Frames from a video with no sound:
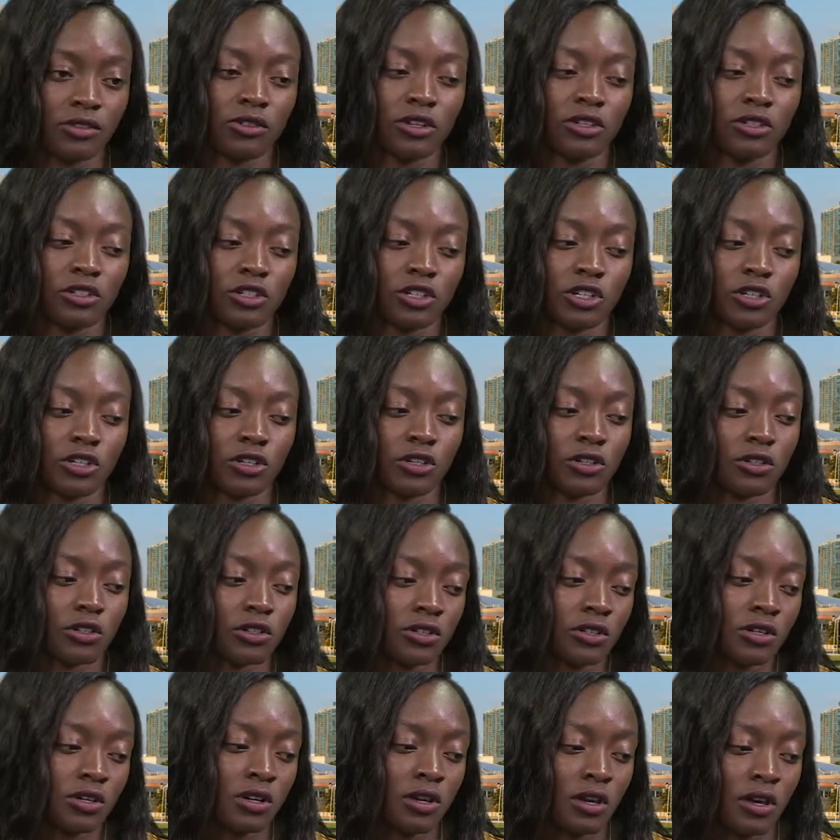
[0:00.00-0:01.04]
grade year.
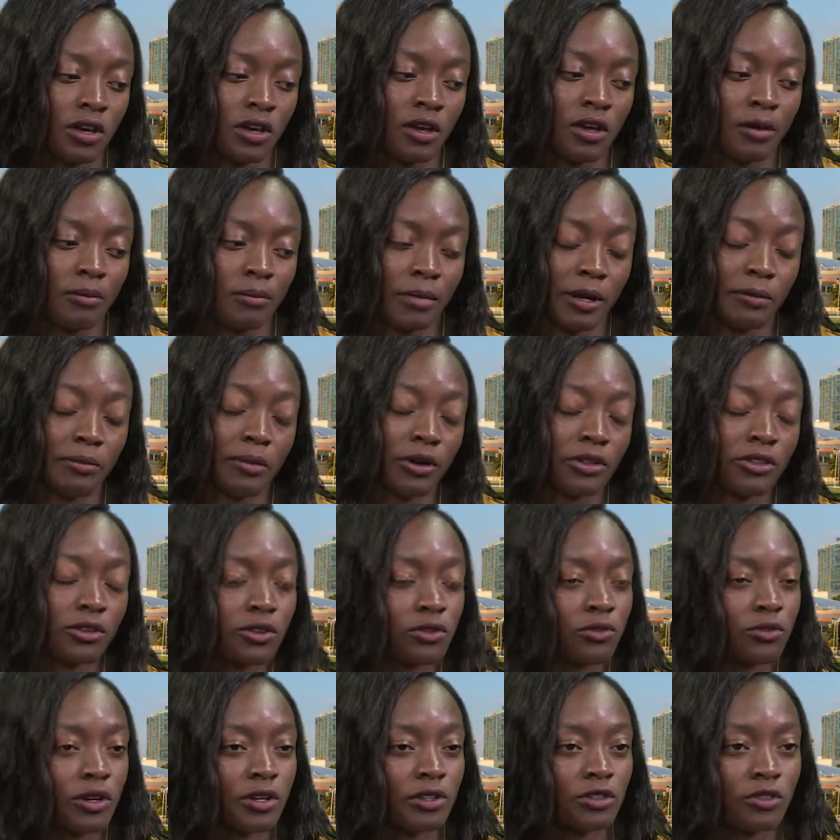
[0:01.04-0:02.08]
My brother had
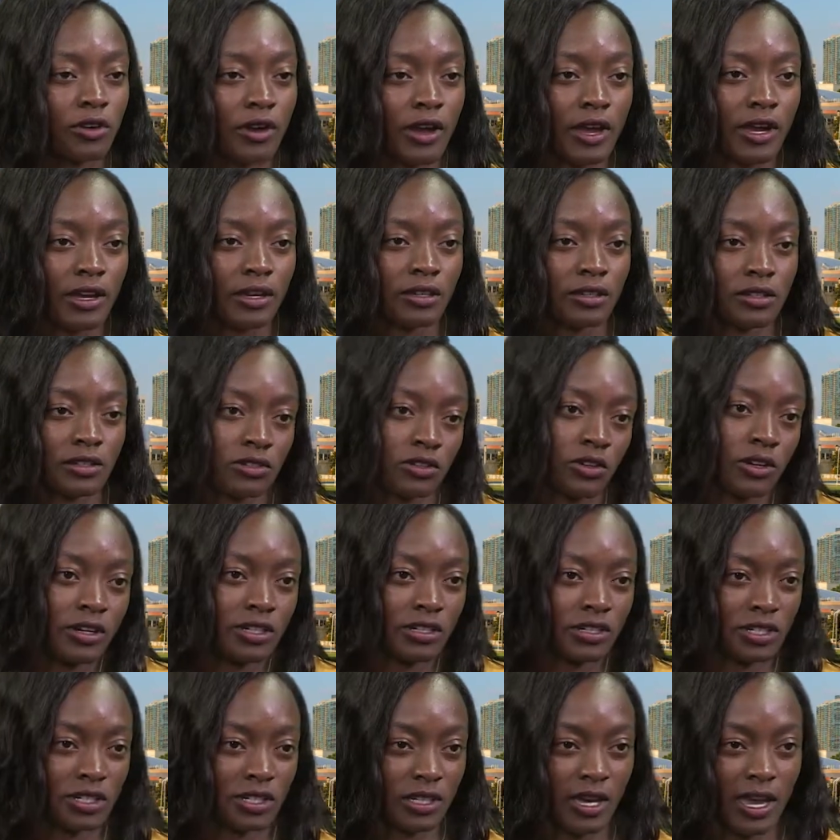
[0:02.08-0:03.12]
run track, so I'd
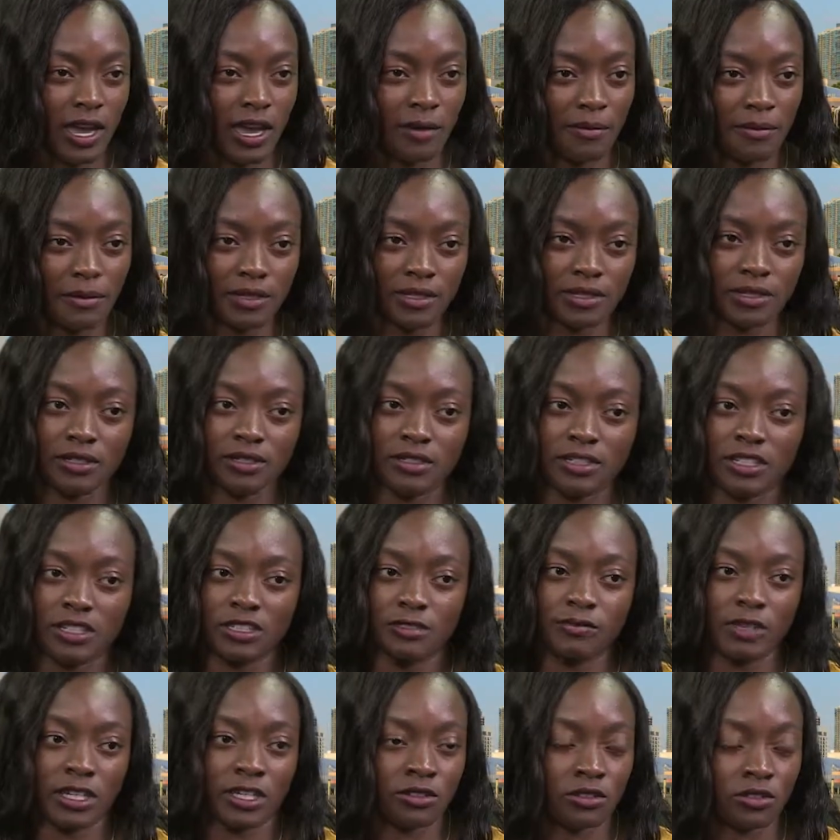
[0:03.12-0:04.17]
seen it happen. It
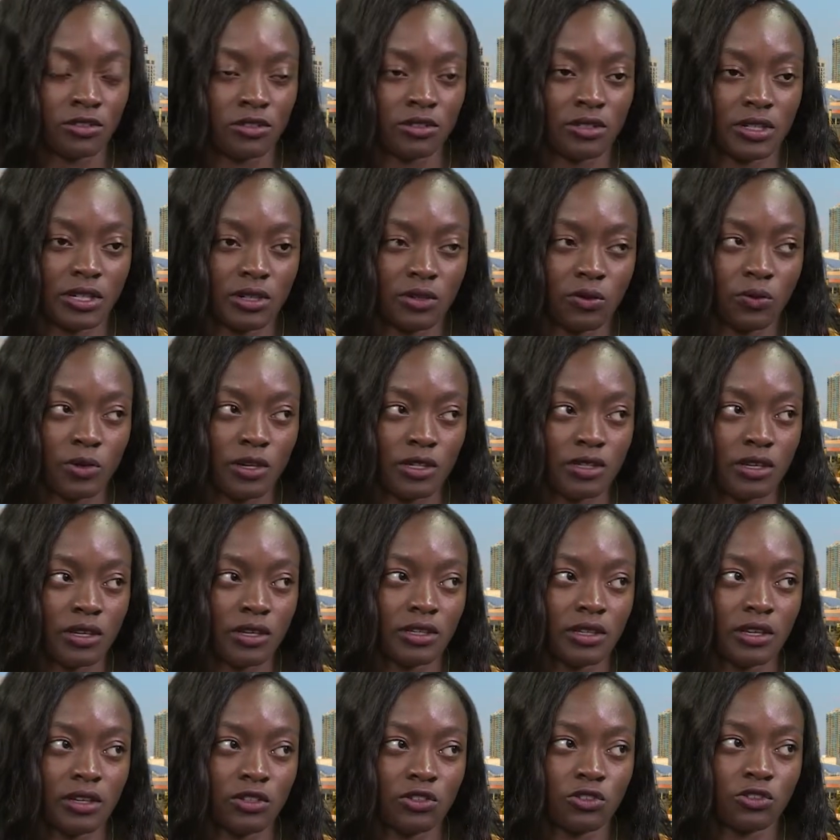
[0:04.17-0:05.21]
seemed interesting. We had done
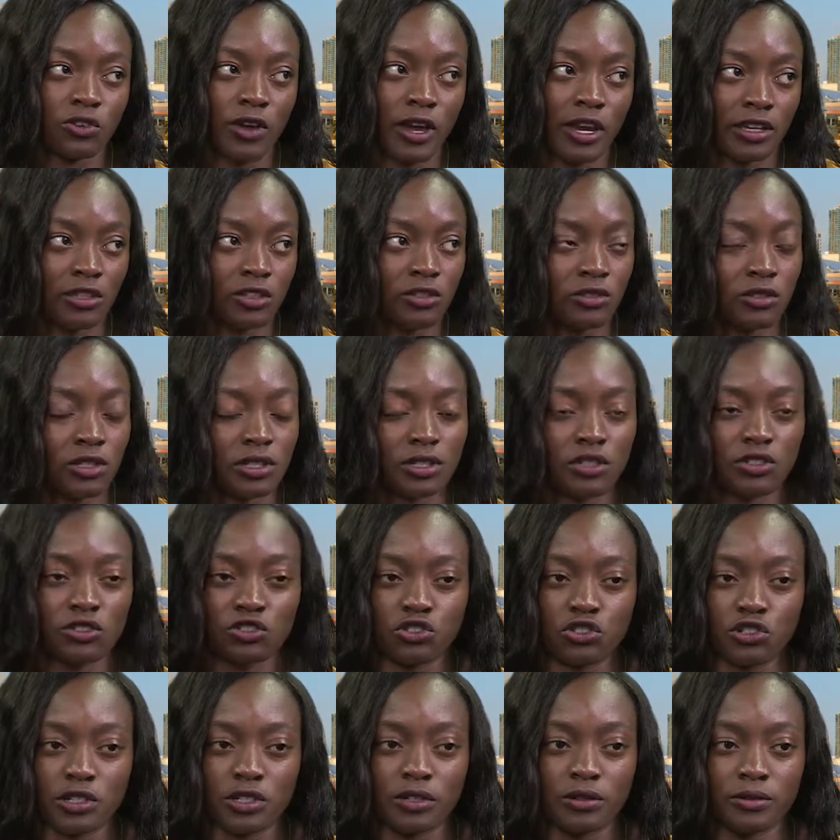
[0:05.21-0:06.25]
a track unit in
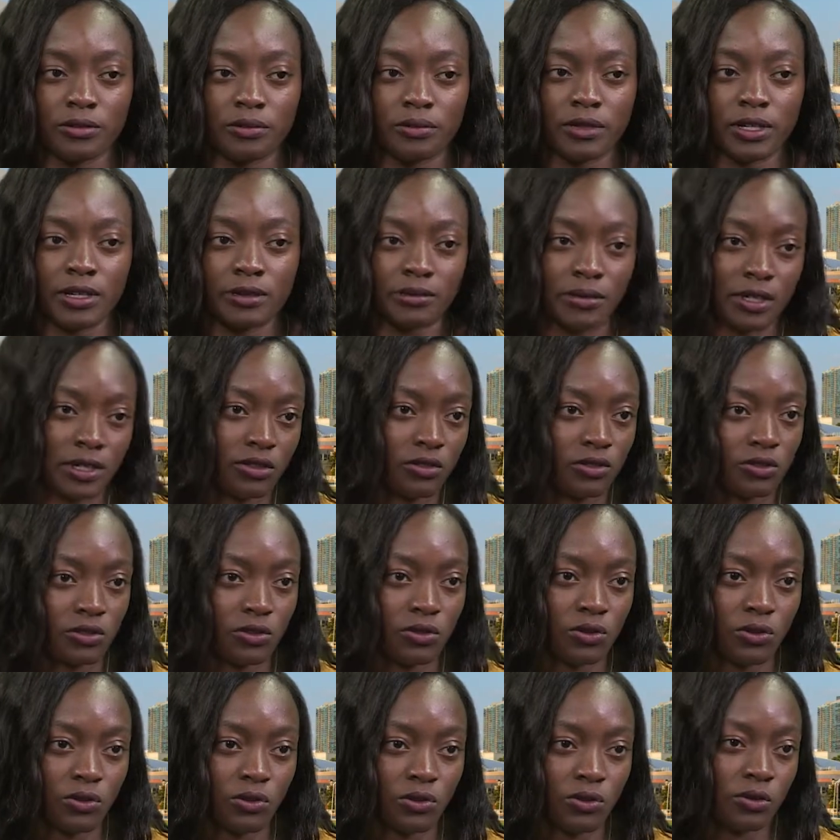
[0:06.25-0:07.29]
gym in middle
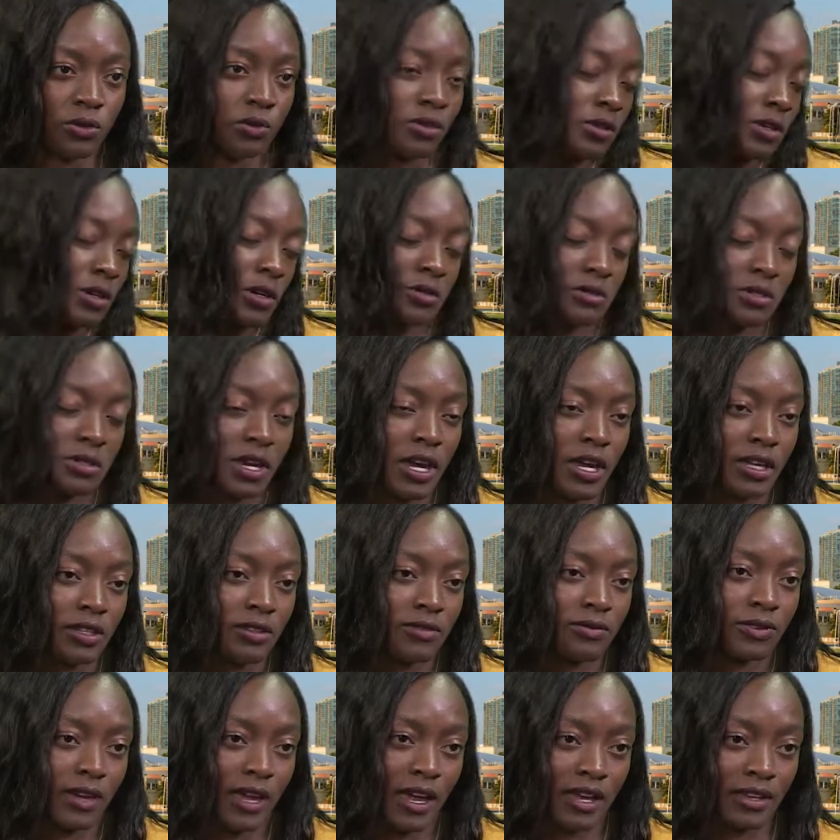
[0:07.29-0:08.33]
school. It was kind of
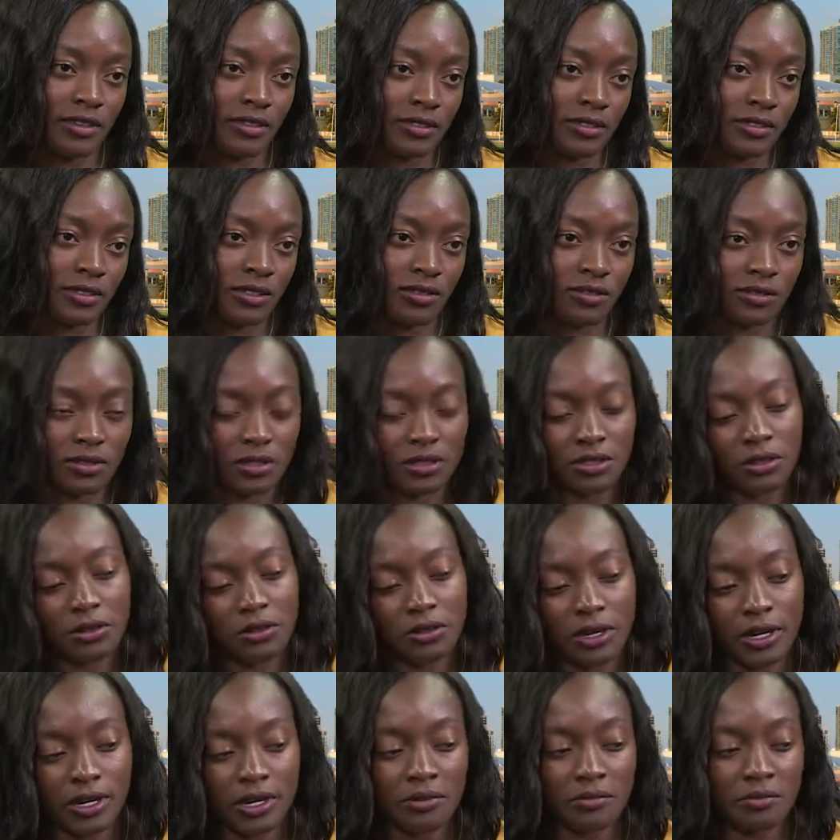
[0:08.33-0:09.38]
fast, so I was like,
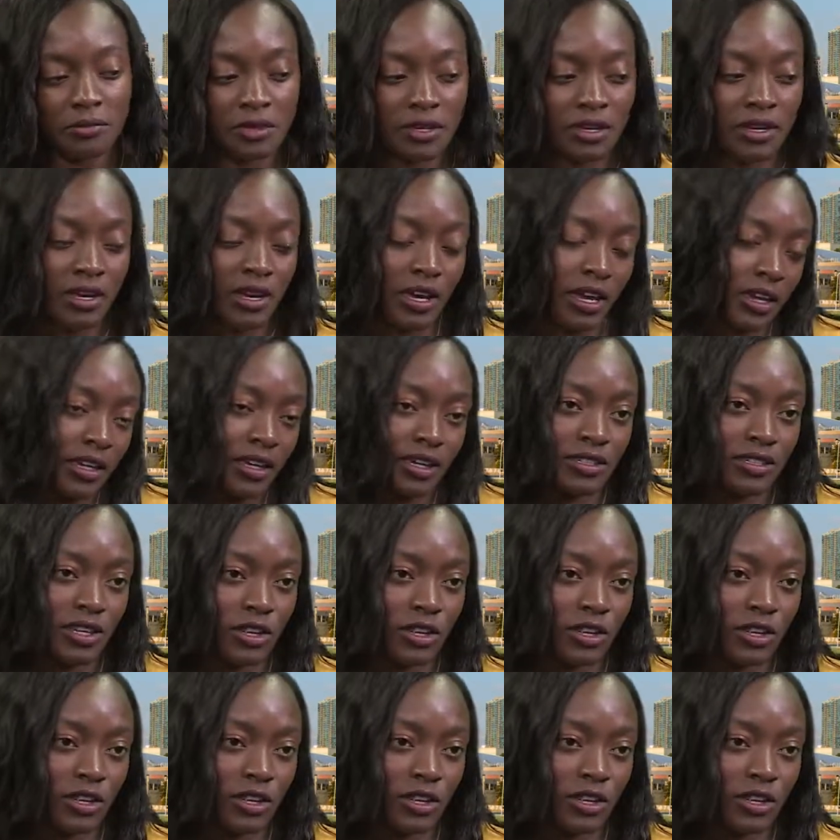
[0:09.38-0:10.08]
okay, I guess